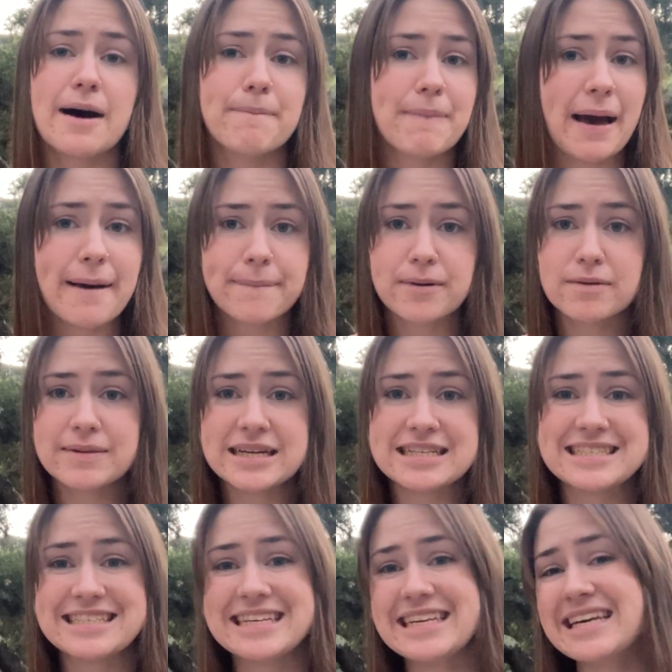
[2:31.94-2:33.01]

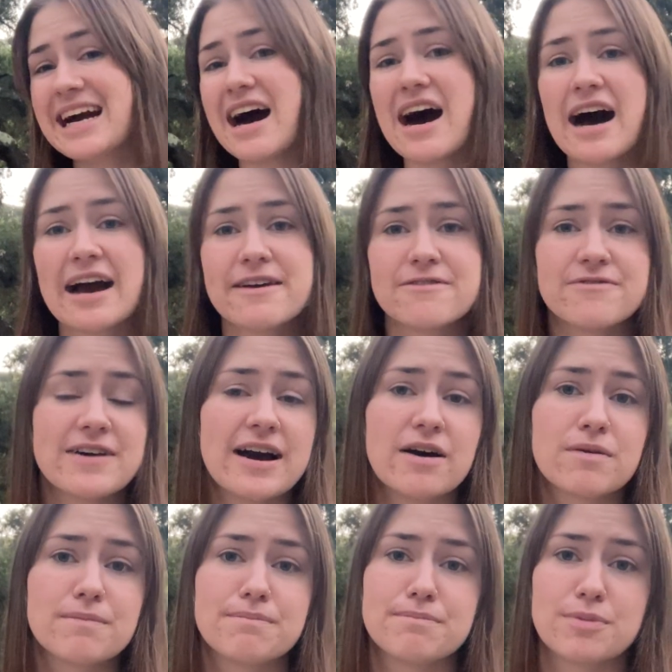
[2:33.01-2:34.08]
Peppermint tea, I
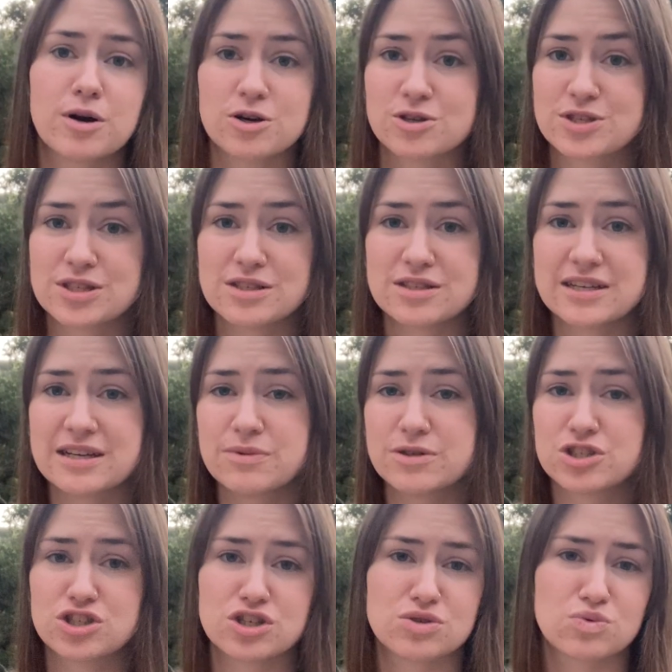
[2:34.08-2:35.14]
found personally
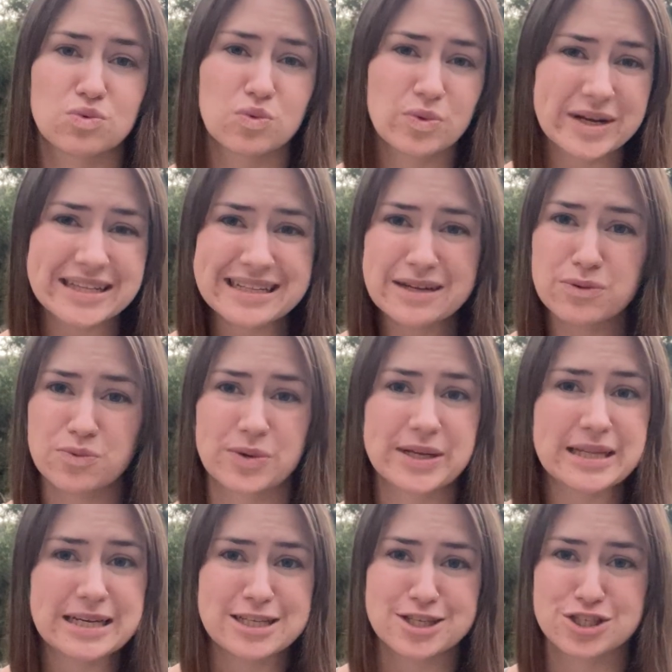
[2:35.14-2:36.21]
was just really,
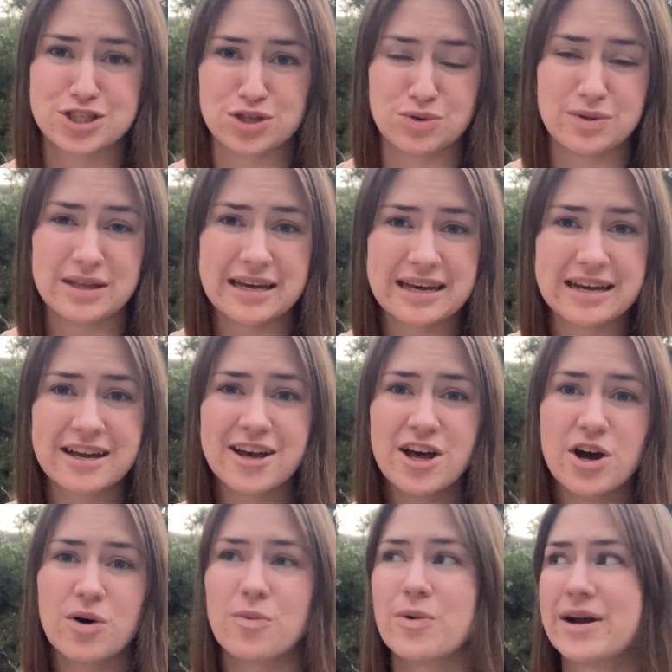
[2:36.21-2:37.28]
really soothing
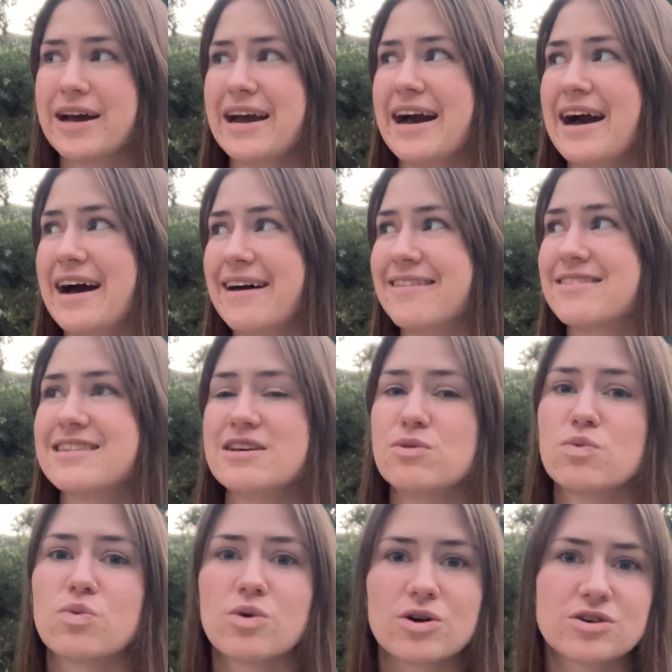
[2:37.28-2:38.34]
when I had the
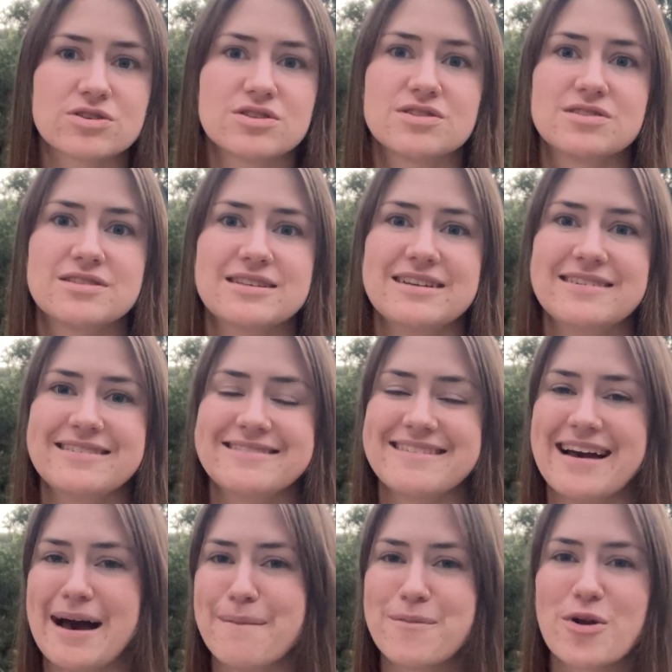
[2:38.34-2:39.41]
worst
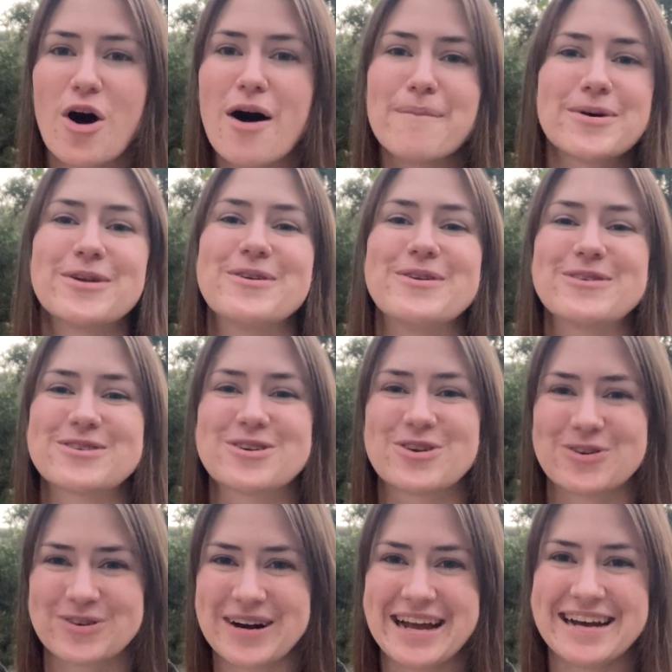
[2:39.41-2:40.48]
abdominal
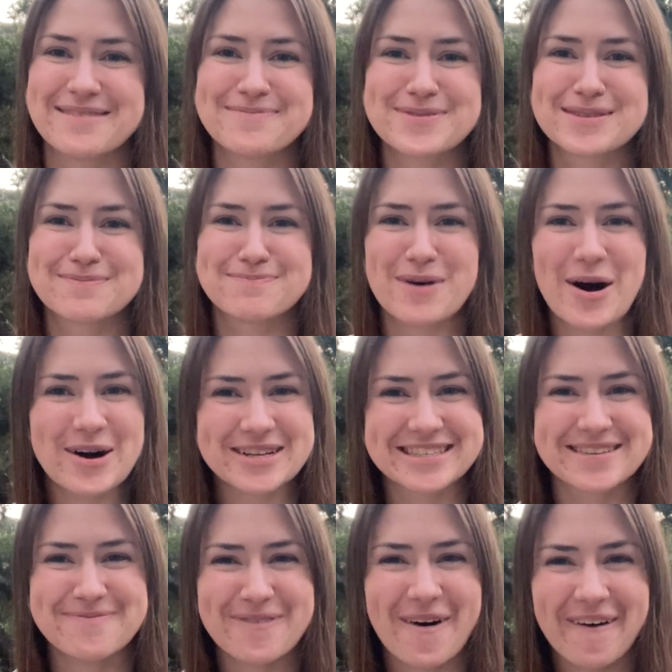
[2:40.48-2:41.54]
cramps
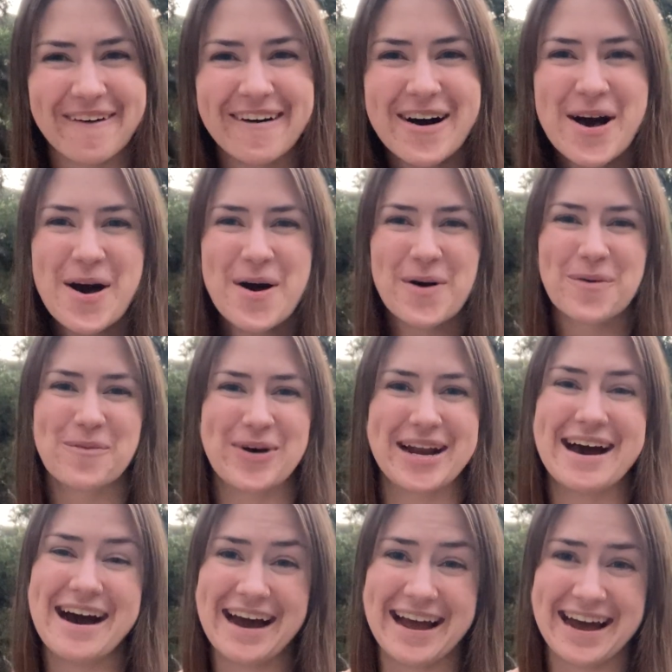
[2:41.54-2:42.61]
possible. When
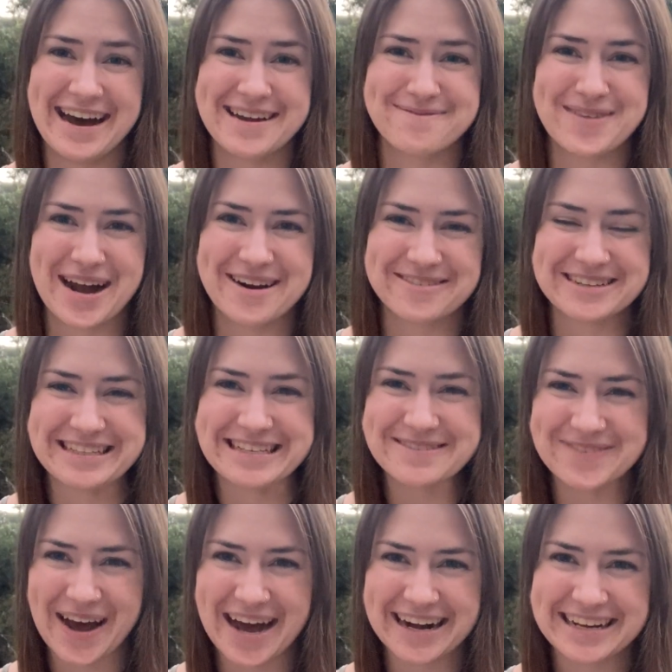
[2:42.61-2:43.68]
I had my really
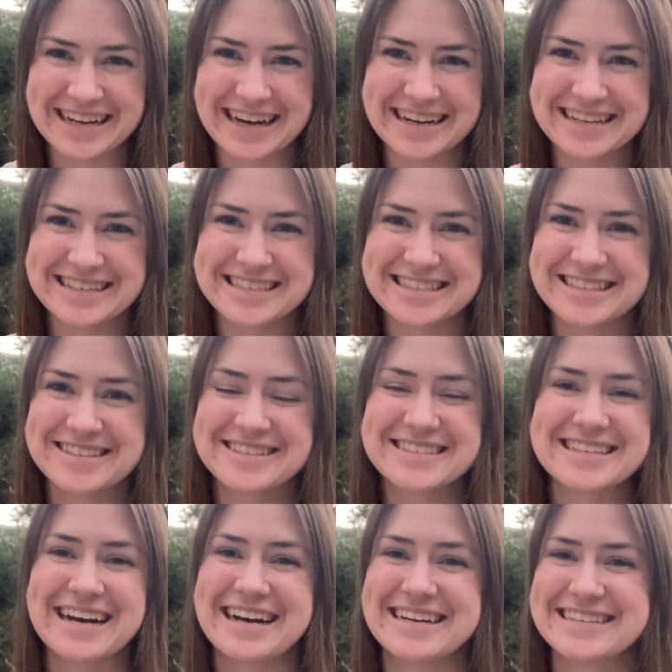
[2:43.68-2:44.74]
bad gut
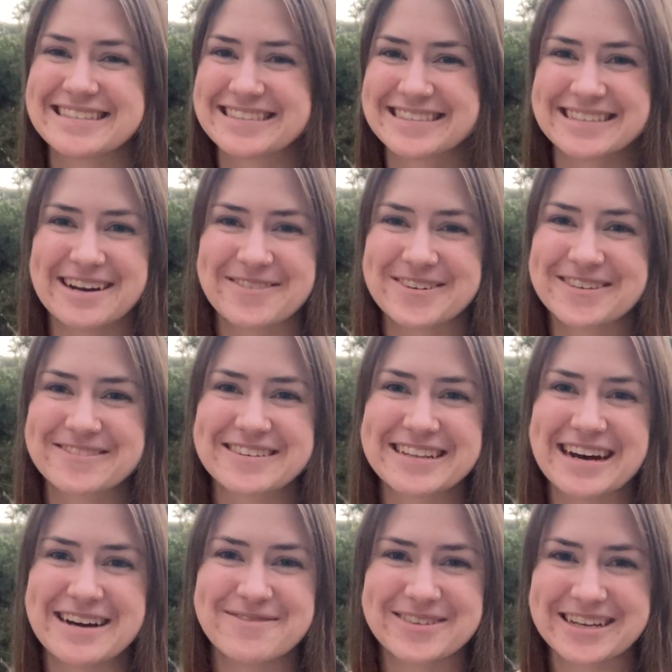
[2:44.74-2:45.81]
issues, I suffered with
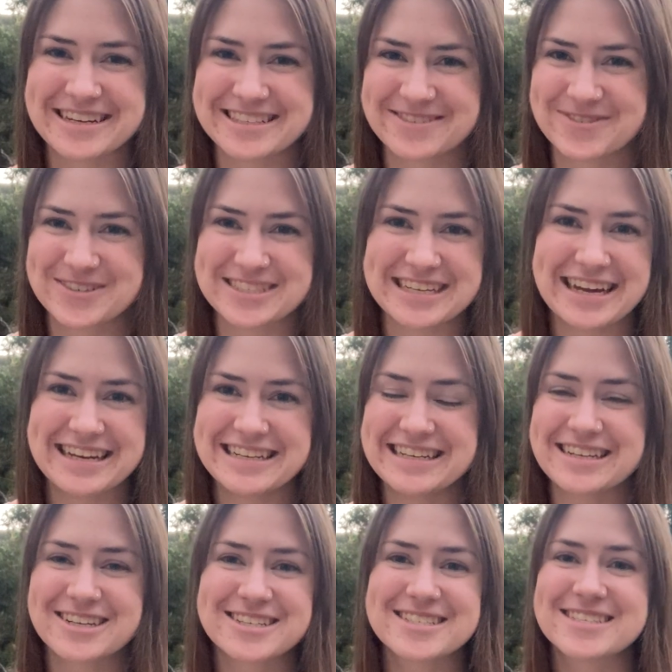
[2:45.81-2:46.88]
IBS for 10 years.